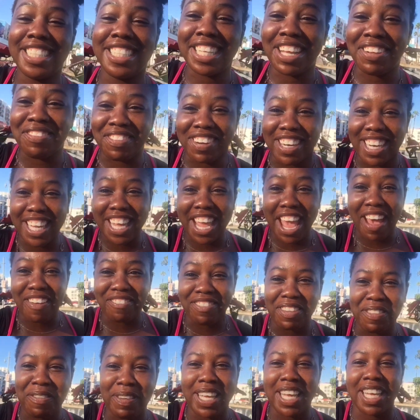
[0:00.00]
guys, I'm really
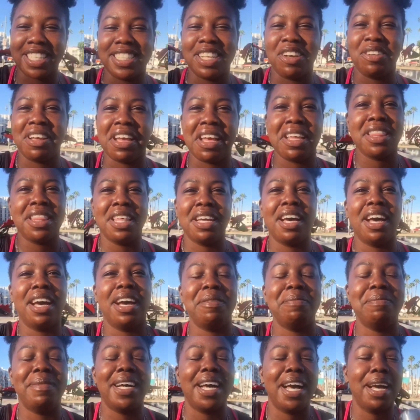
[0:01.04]
happy because
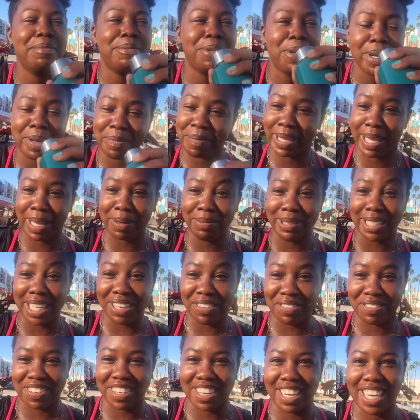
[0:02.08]
I'm gonna pick up
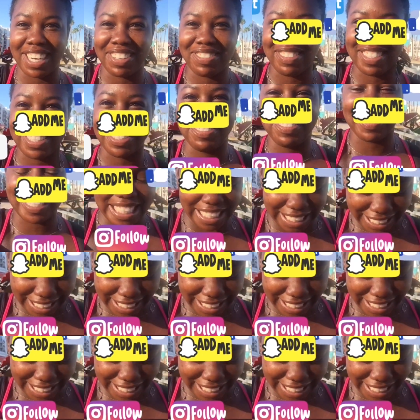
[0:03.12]
Jennifer, and I'm super